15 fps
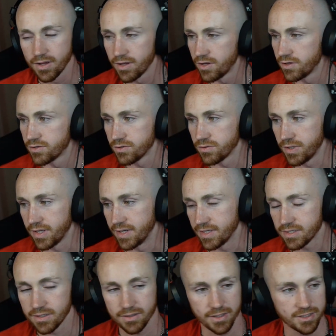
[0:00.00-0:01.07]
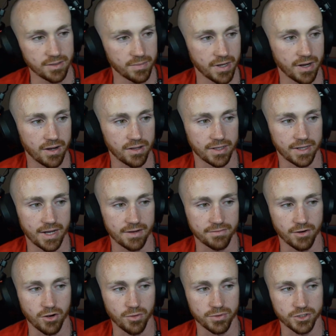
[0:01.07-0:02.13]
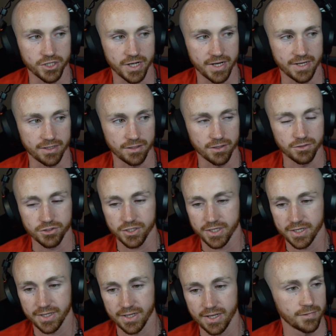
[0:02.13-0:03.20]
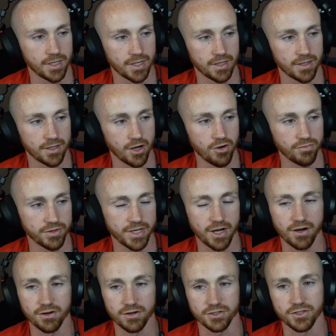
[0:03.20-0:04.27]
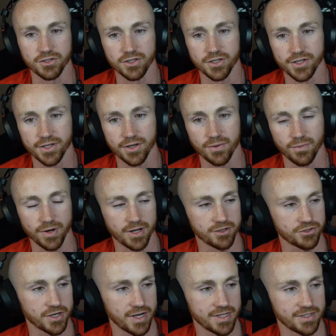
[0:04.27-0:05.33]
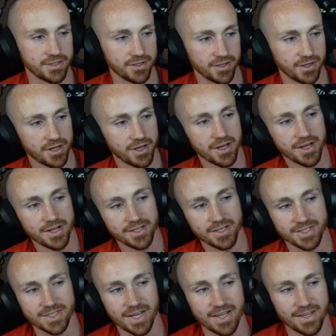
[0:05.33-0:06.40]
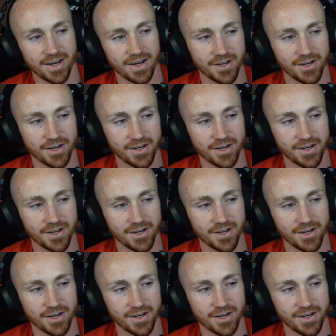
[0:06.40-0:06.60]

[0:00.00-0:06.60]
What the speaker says: So yeah, that's about all I got for open chain and closed chain. Hopefully y'all understood what I was trying to say there. I know